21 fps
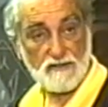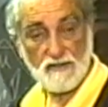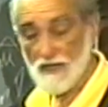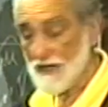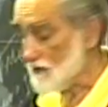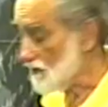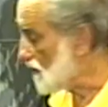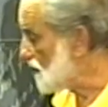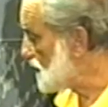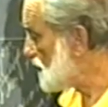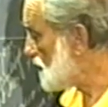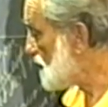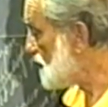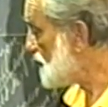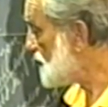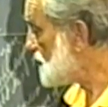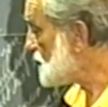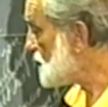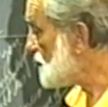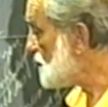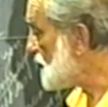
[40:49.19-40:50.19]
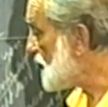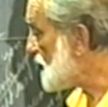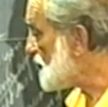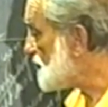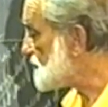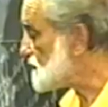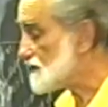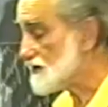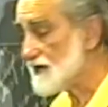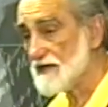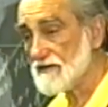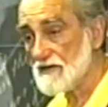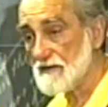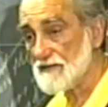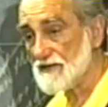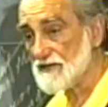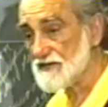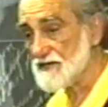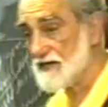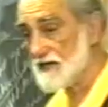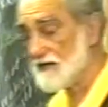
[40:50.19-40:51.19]
and all you're going to do then is get the
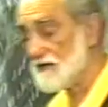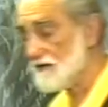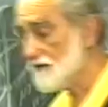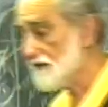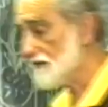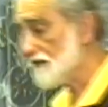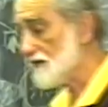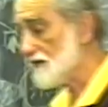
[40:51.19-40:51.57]
particular